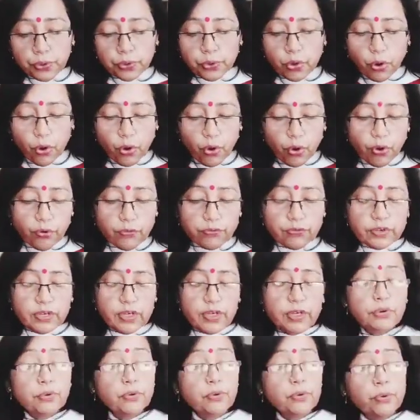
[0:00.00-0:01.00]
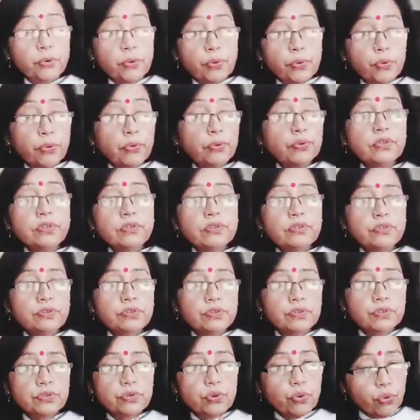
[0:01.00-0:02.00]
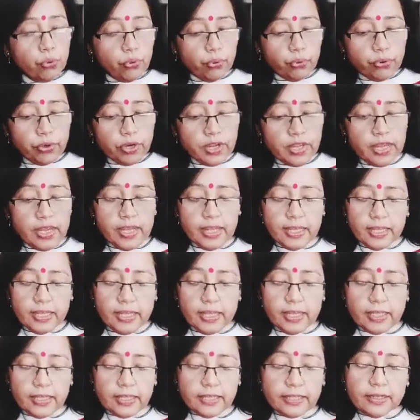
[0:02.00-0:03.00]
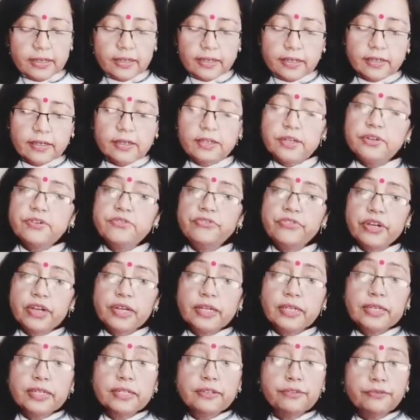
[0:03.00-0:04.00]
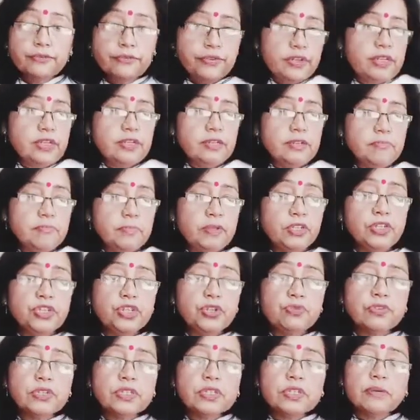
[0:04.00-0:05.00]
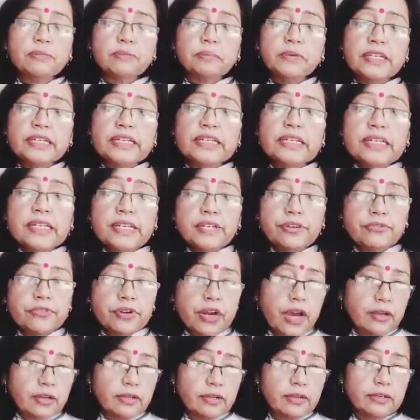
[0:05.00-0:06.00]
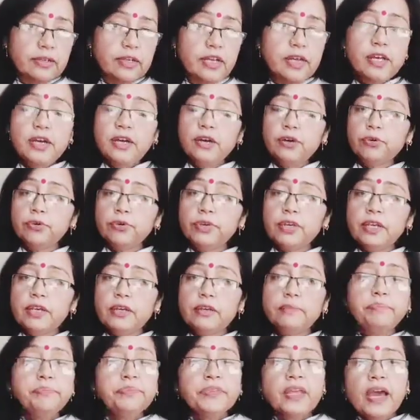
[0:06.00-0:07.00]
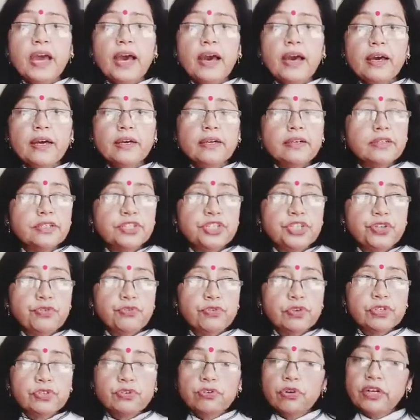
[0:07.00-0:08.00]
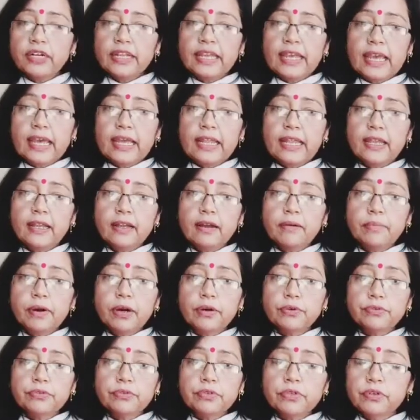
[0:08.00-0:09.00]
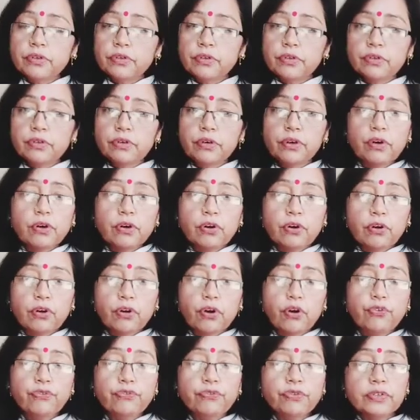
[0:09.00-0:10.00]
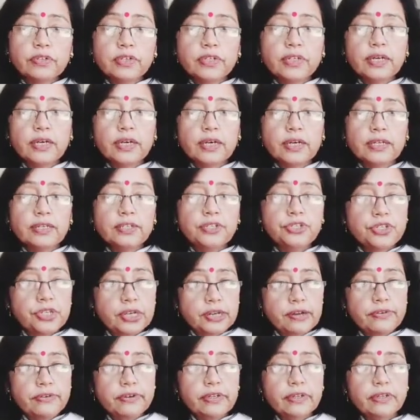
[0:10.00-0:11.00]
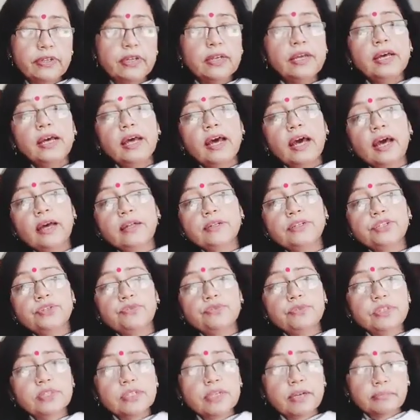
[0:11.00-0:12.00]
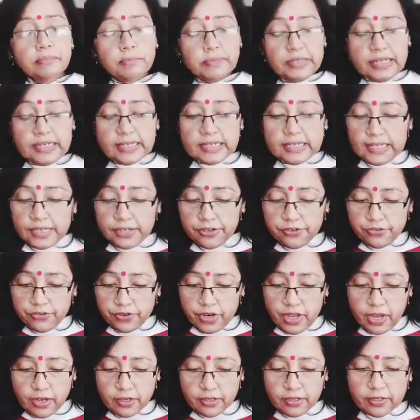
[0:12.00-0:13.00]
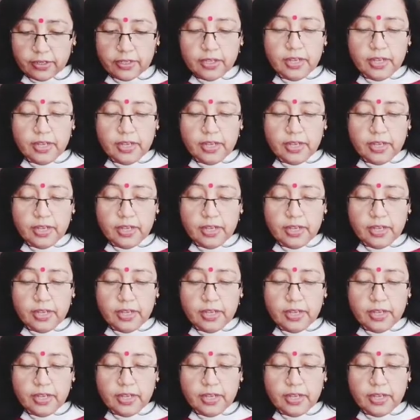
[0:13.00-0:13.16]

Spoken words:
of her own door in a drunken fit. Means she was completely drunk. Okay, she was not caring about her children, and she was completely drunk,